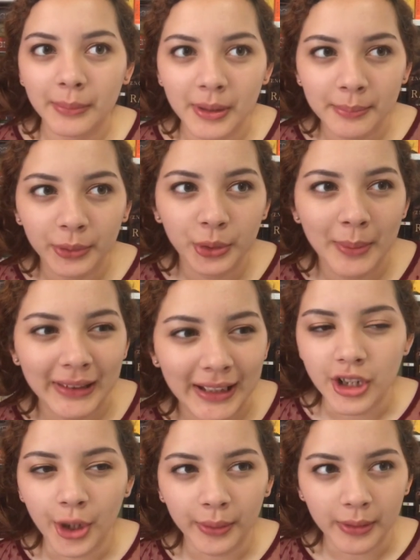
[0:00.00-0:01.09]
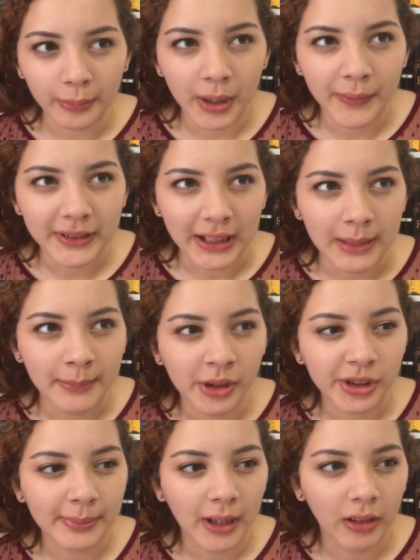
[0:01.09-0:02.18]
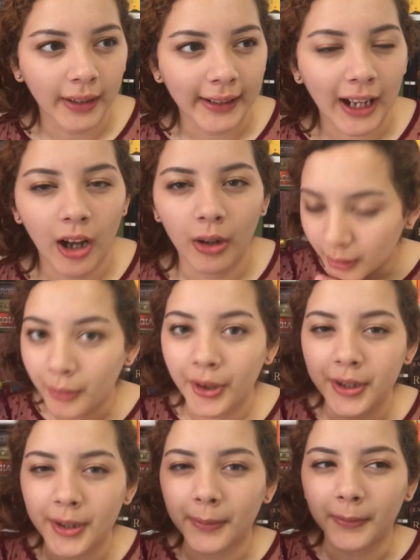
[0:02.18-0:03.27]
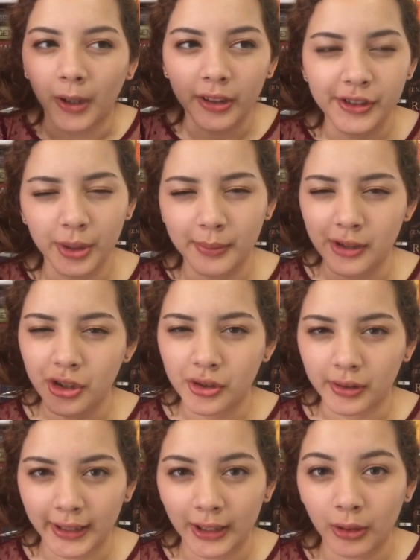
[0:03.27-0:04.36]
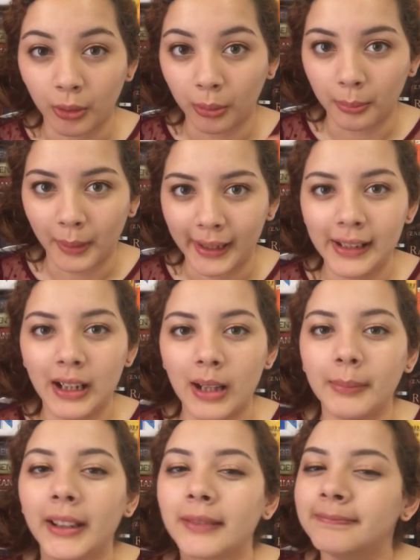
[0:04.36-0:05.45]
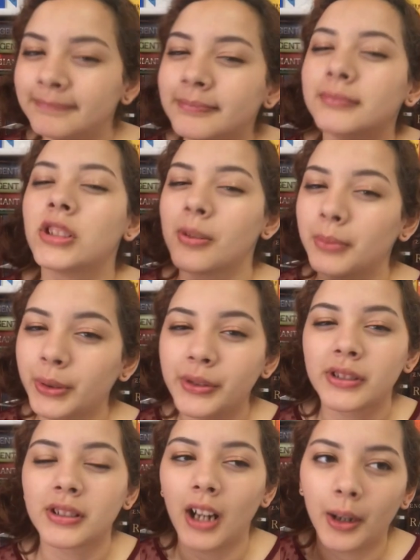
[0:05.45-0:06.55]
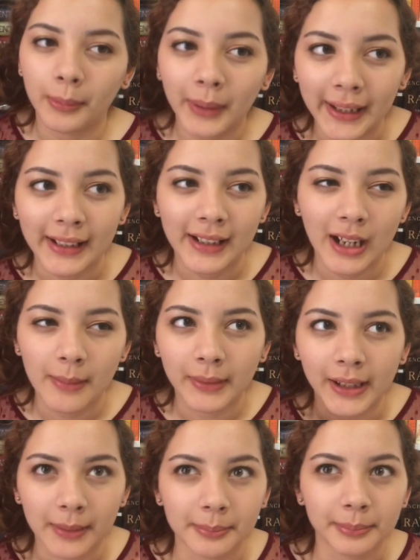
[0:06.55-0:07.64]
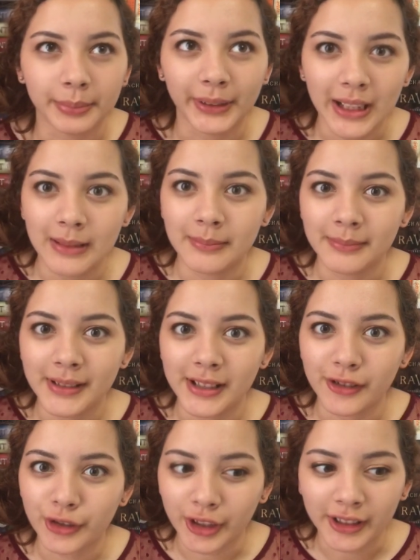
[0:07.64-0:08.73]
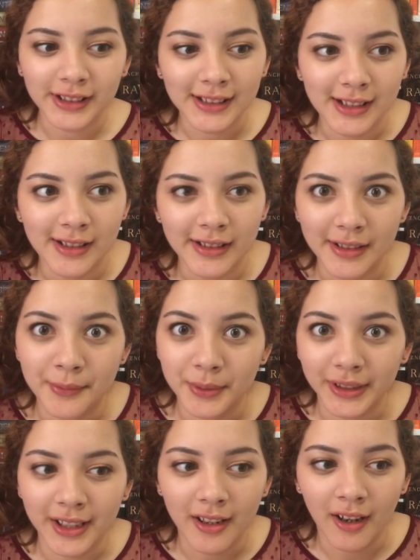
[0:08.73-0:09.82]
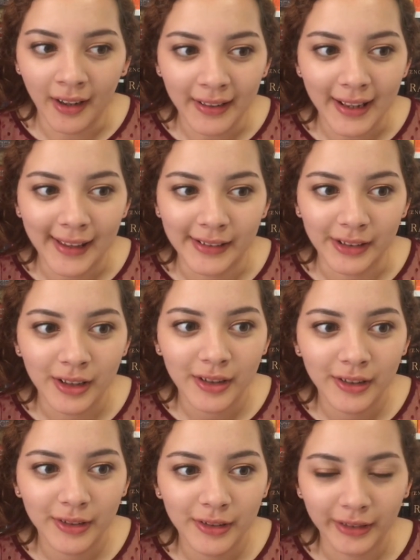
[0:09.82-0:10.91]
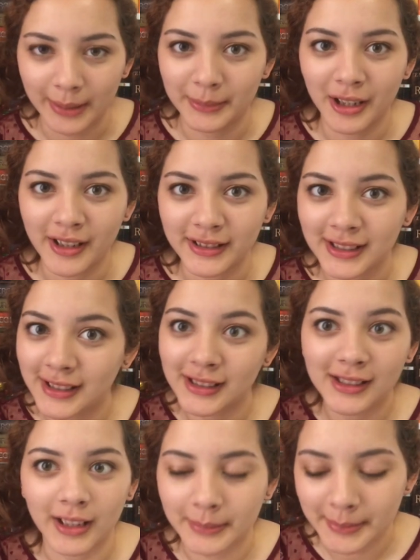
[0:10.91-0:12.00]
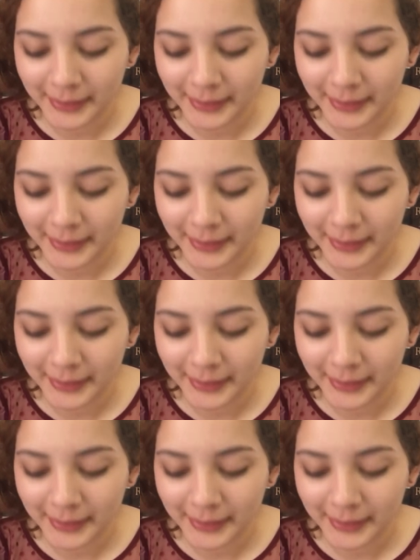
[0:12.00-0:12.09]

when Blue made that note in one of his emails about like how the default is always straight or white. I'm like, so Blue is not white. And I'm like, Bram is dark skinned and really hot, and grammar Nazi, it's gotta be